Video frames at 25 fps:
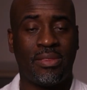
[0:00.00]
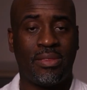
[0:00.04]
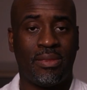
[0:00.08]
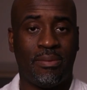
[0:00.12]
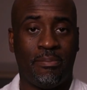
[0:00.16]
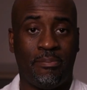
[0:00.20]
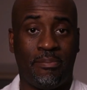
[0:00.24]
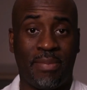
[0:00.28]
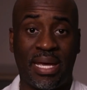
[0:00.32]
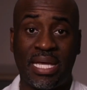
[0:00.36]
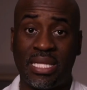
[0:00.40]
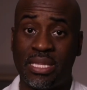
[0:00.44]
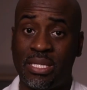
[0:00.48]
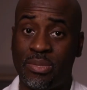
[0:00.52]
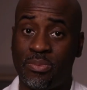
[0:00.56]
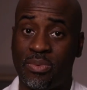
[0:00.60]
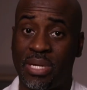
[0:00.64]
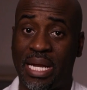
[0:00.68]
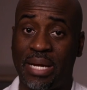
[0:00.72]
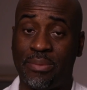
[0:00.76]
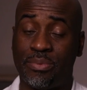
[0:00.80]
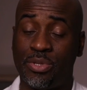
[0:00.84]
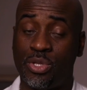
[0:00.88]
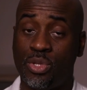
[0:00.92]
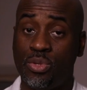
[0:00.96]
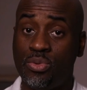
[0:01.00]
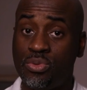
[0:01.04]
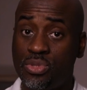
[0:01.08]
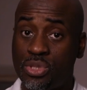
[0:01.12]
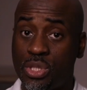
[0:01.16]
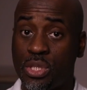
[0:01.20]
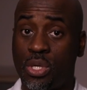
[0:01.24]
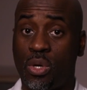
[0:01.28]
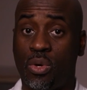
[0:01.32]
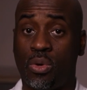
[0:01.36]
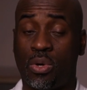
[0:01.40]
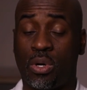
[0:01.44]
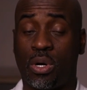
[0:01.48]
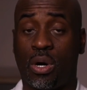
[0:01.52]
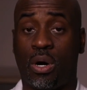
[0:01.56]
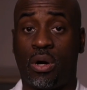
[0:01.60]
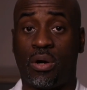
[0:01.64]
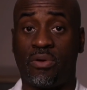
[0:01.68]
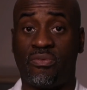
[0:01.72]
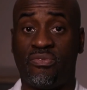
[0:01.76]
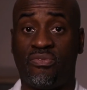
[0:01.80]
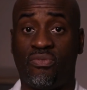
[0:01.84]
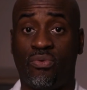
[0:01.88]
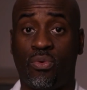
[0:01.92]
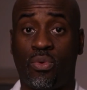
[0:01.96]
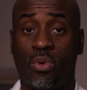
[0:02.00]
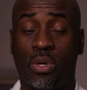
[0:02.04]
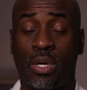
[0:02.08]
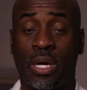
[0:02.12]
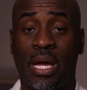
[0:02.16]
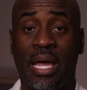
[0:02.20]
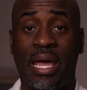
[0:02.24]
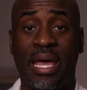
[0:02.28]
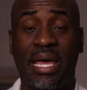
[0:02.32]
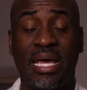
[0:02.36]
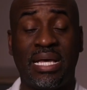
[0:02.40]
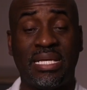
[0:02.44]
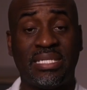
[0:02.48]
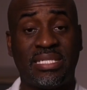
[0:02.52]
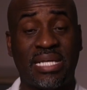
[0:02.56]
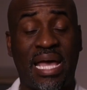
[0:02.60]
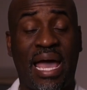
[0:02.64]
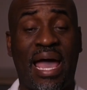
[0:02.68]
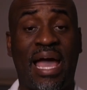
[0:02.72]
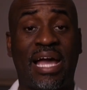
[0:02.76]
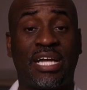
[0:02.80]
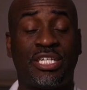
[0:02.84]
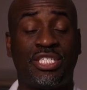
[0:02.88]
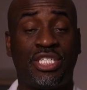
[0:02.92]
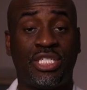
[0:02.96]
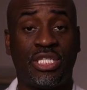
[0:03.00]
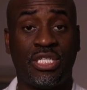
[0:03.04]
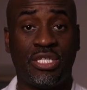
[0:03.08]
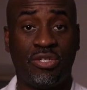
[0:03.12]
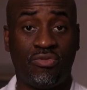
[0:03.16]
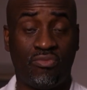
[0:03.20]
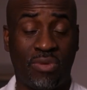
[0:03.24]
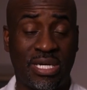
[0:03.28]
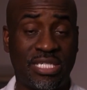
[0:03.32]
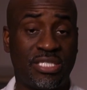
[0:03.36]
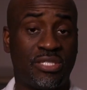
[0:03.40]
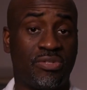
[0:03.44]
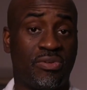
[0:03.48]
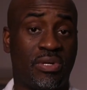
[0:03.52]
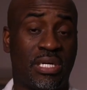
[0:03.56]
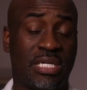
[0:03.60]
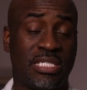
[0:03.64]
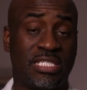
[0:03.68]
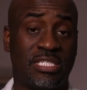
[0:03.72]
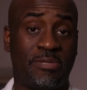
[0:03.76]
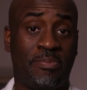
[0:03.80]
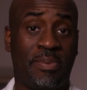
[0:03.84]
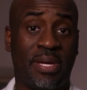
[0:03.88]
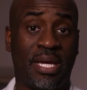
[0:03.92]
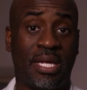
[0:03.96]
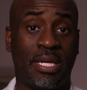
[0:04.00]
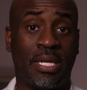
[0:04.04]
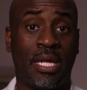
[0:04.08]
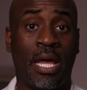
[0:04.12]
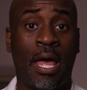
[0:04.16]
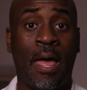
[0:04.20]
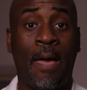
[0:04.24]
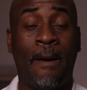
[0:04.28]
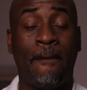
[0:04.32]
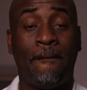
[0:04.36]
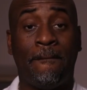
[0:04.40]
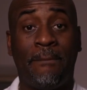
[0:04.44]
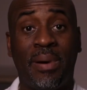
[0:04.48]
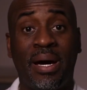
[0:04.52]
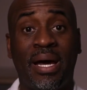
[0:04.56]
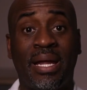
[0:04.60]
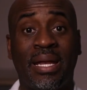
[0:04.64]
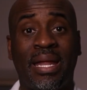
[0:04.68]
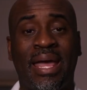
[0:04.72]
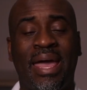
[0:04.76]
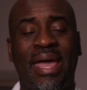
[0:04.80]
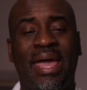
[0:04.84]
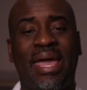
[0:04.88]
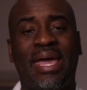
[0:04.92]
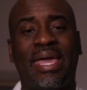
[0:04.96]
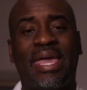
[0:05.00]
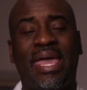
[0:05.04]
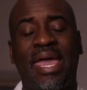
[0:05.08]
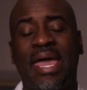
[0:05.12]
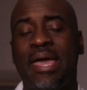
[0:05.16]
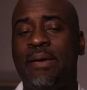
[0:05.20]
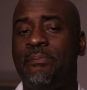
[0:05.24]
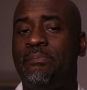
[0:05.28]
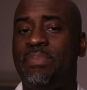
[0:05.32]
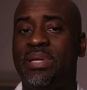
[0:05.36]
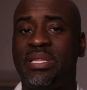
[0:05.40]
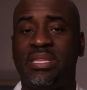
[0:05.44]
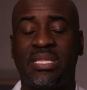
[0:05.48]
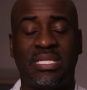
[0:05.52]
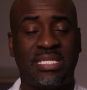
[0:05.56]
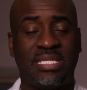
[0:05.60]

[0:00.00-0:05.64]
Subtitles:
mainly what I would use the gold card for is actually restaurant spend, but it can't beat the